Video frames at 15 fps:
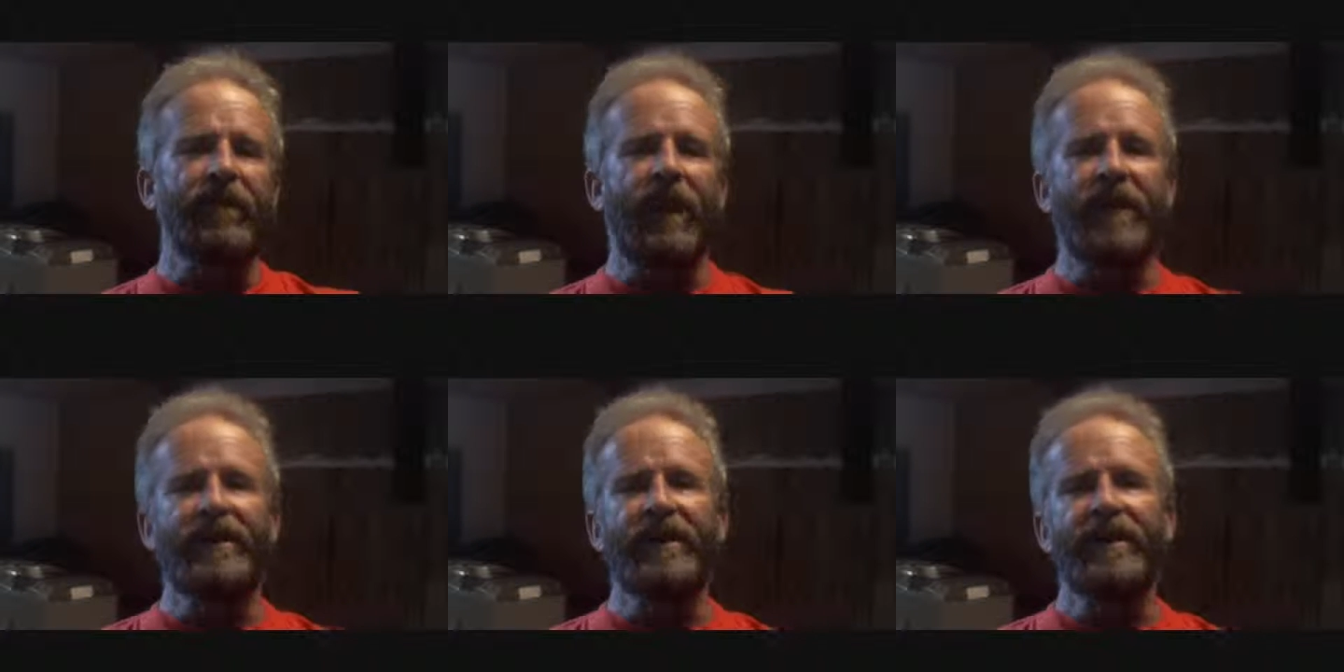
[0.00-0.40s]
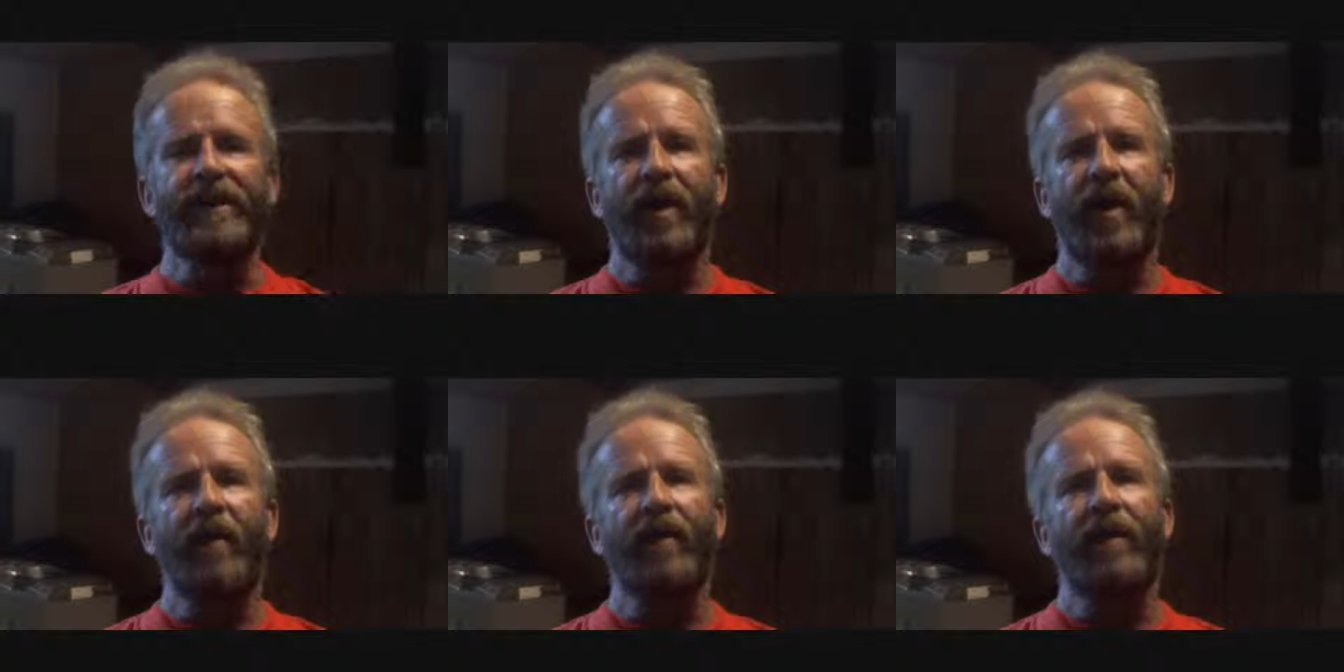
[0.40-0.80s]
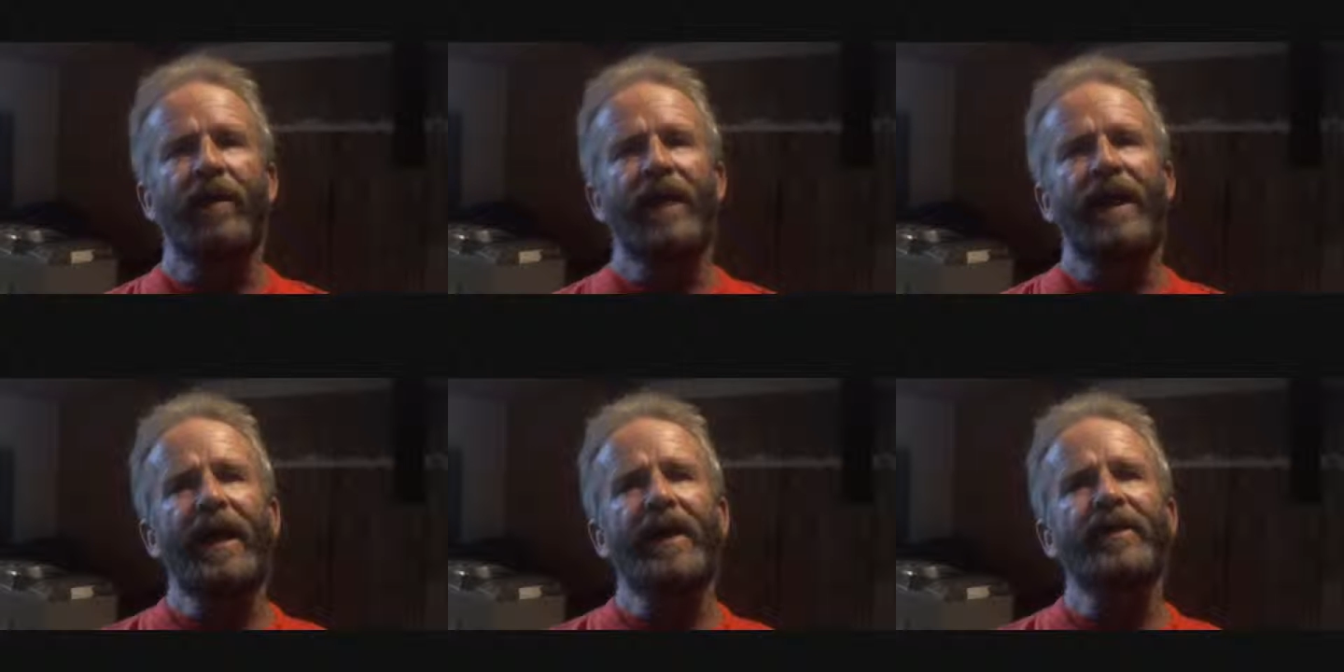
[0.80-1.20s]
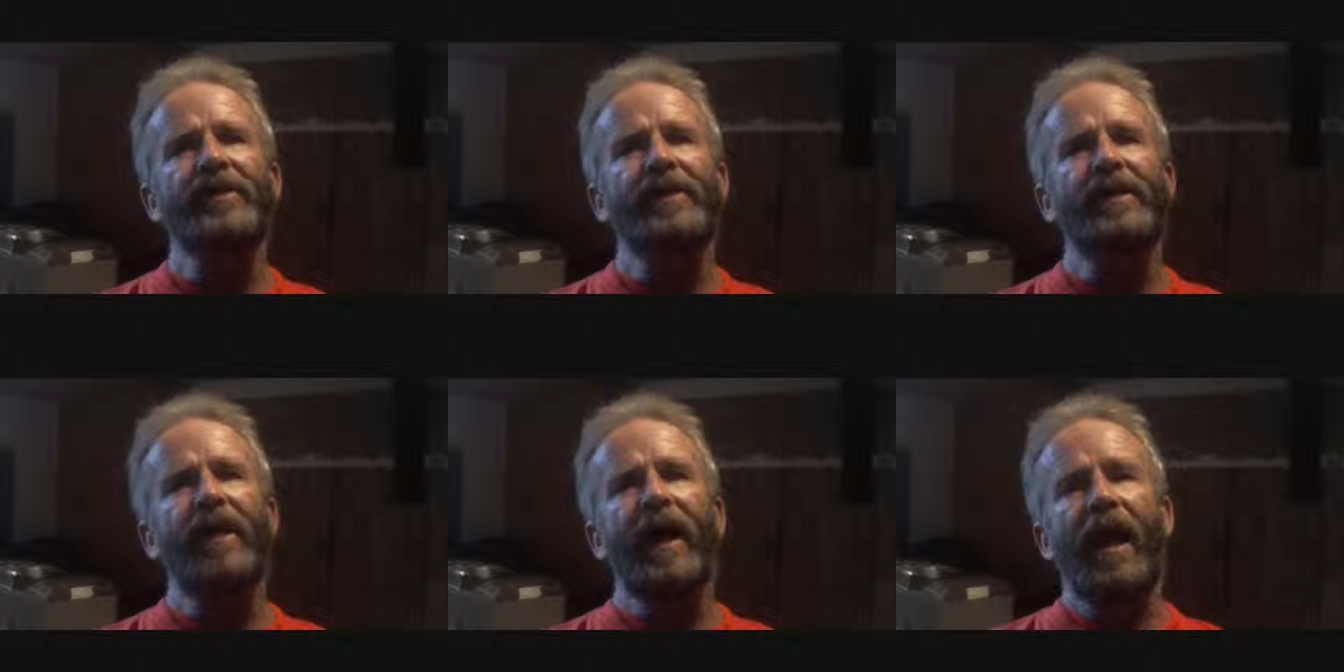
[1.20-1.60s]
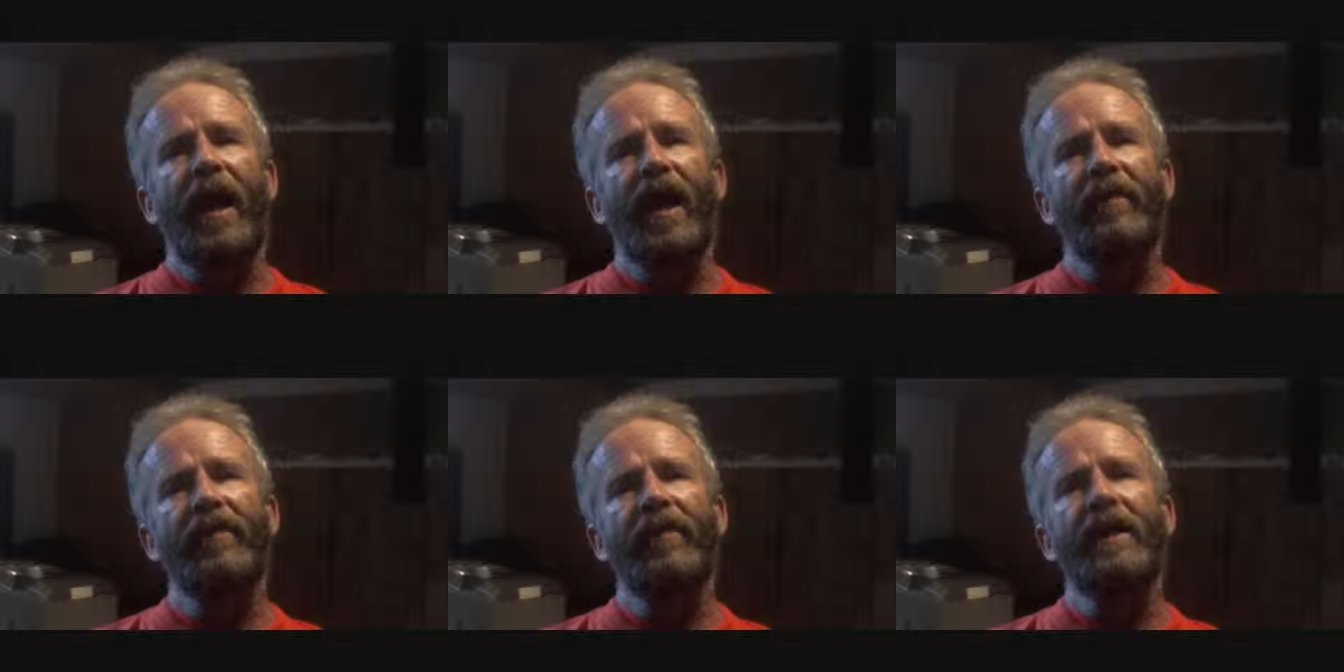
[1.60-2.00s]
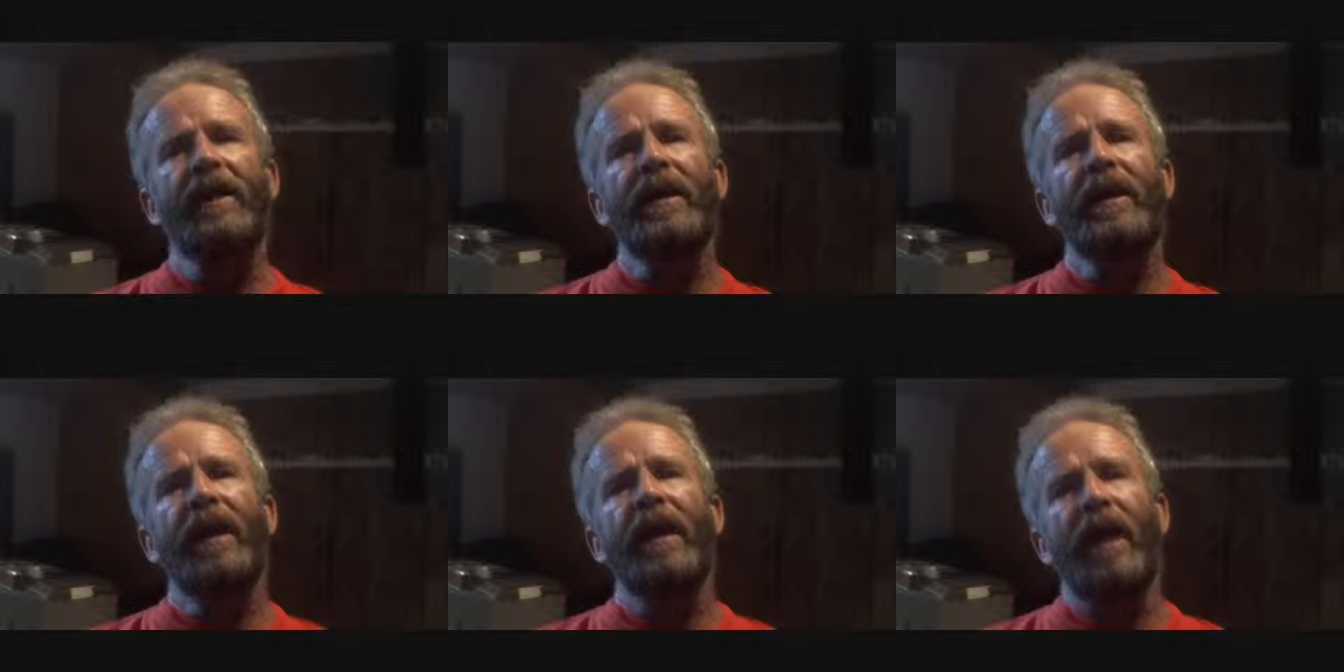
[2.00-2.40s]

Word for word: places over each and every